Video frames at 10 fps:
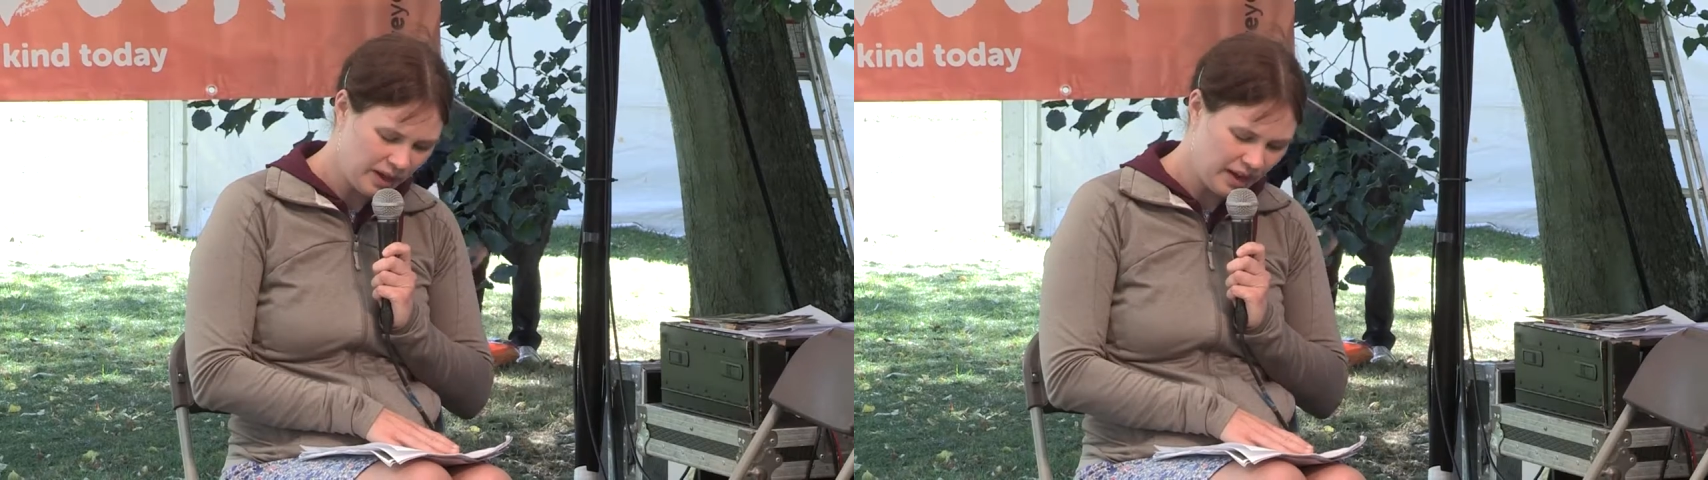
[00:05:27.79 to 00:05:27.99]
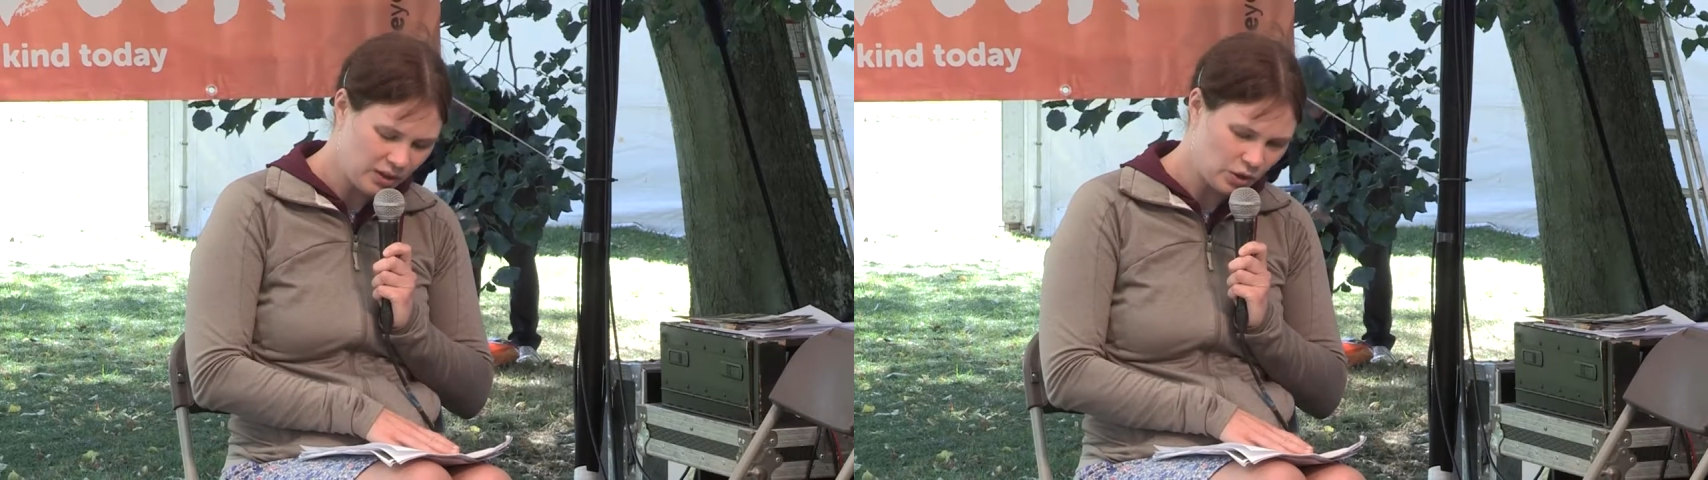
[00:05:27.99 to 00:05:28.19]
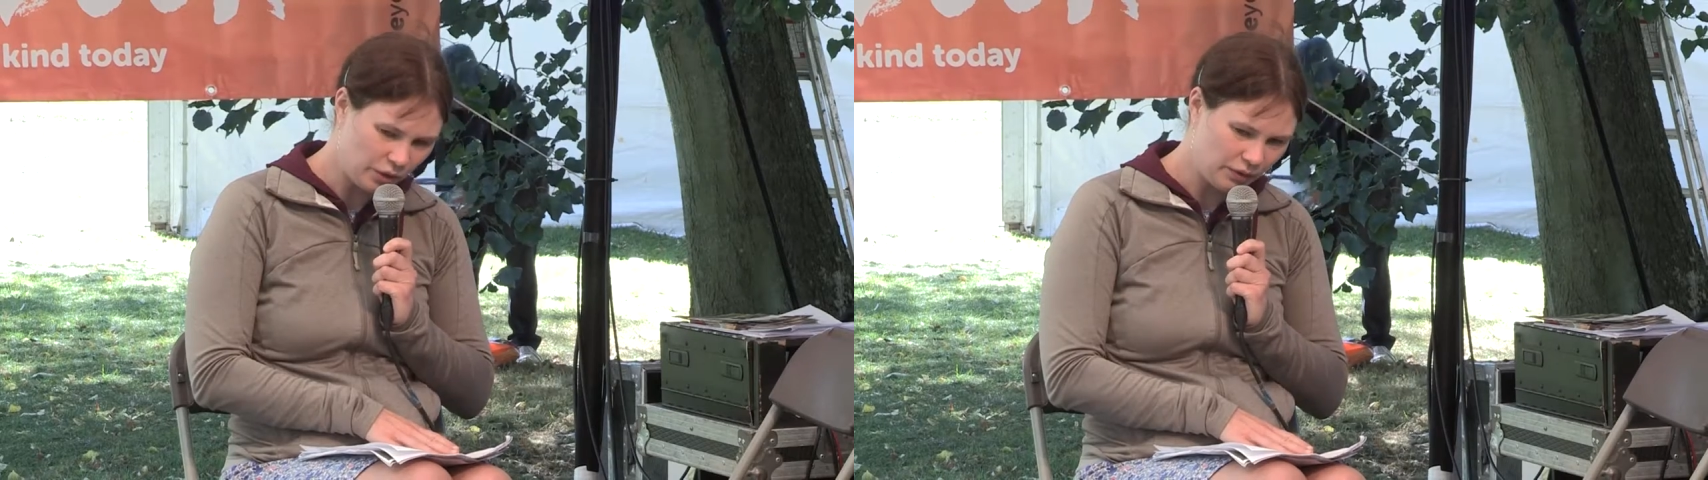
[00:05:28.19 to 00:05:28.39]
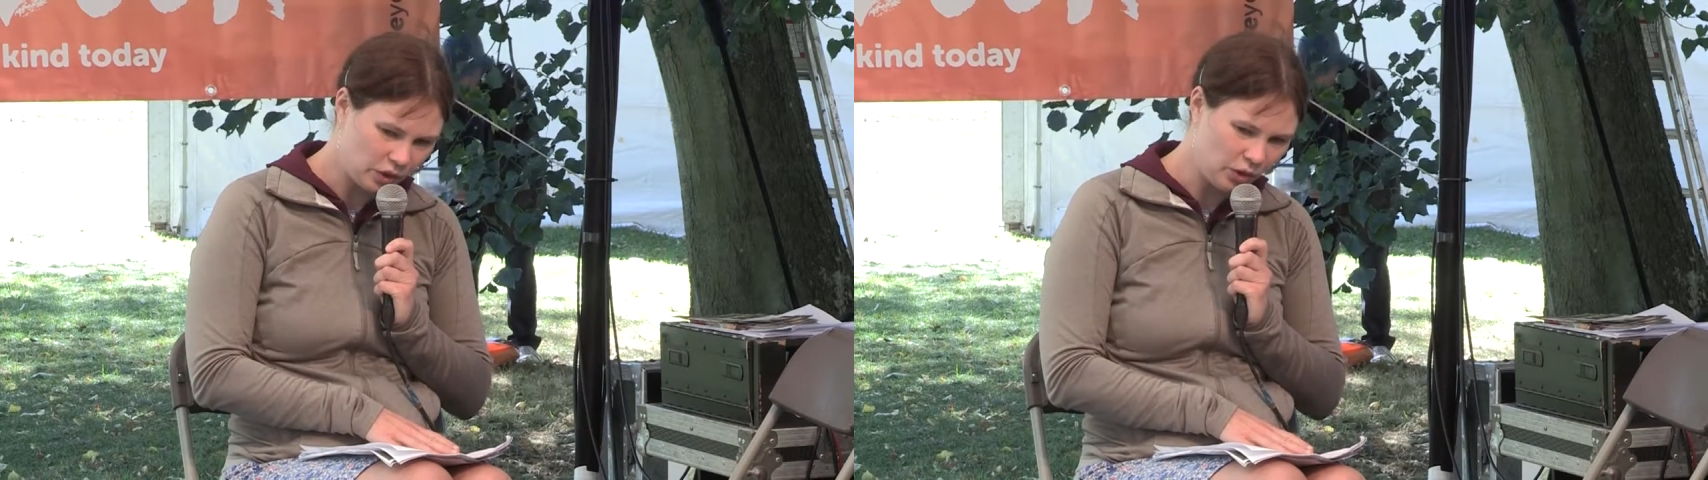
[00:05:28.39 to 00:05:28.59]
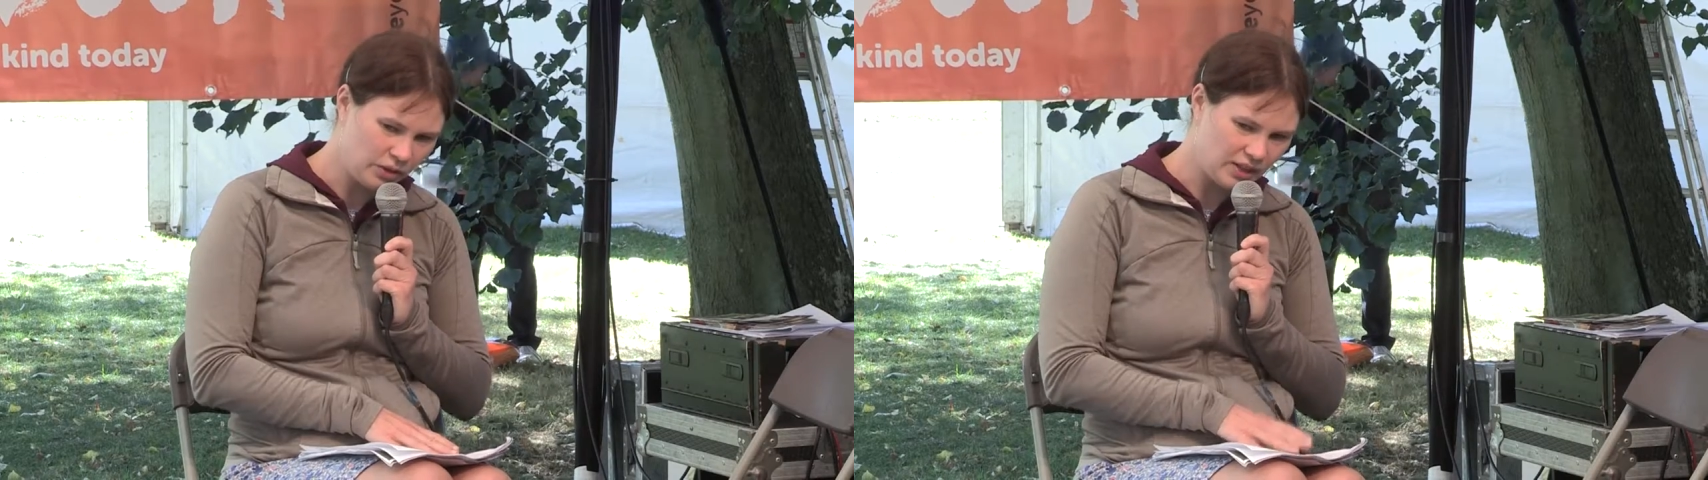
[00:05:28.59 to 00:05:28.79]
he's got the
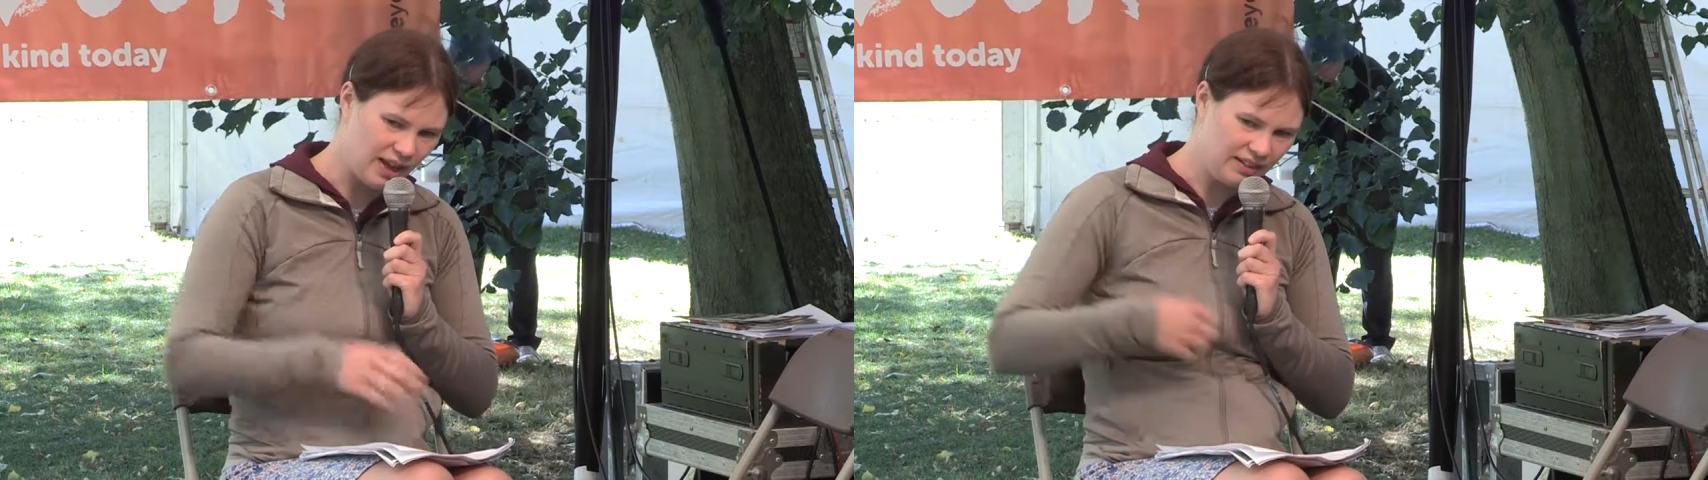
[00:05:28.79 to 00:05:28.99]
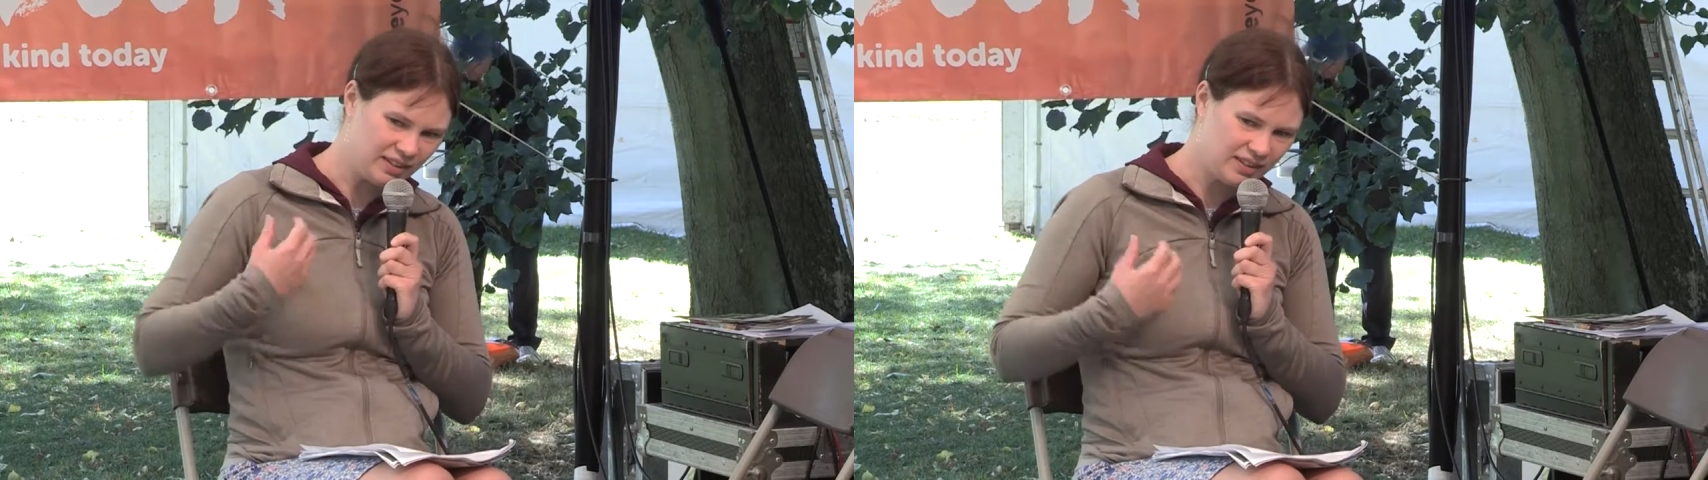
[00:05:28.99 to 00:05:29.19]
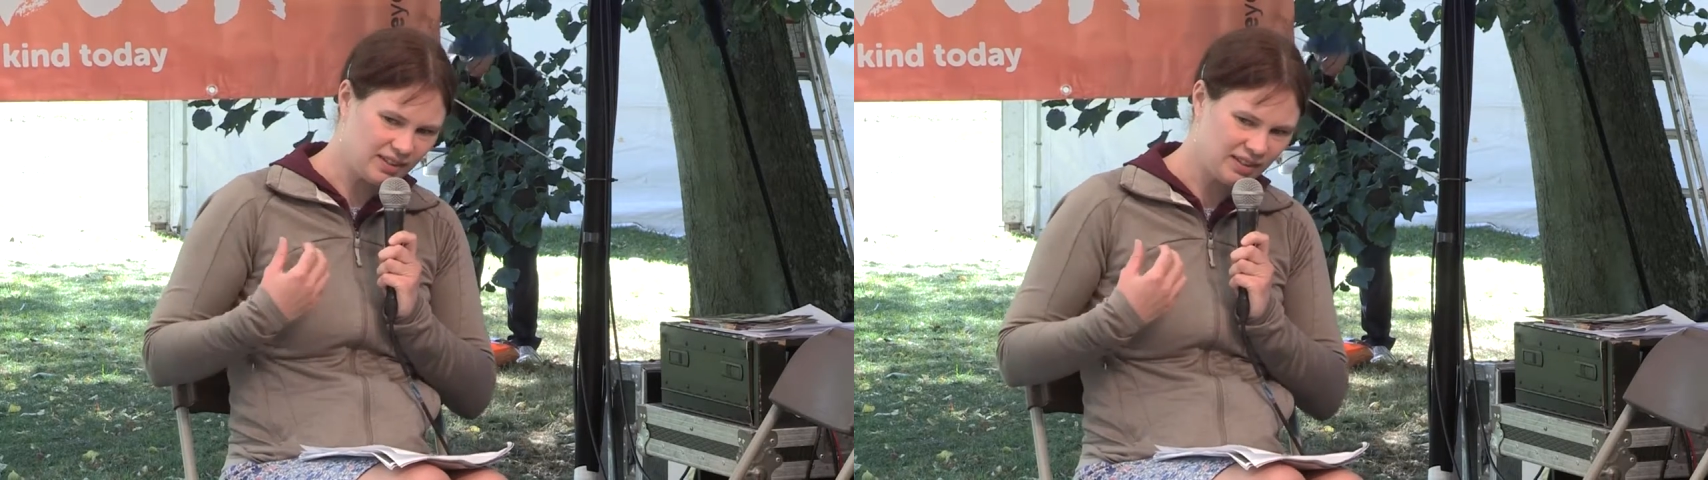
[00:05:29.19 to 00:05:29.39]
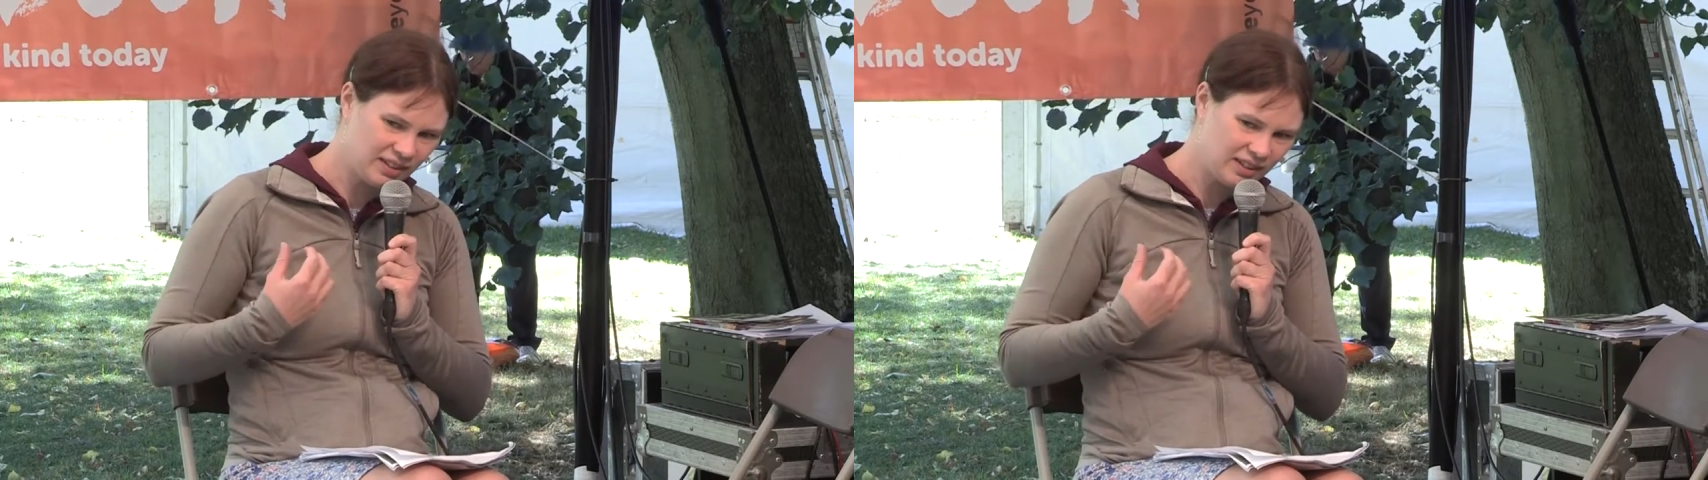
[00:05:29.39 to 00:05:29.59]
content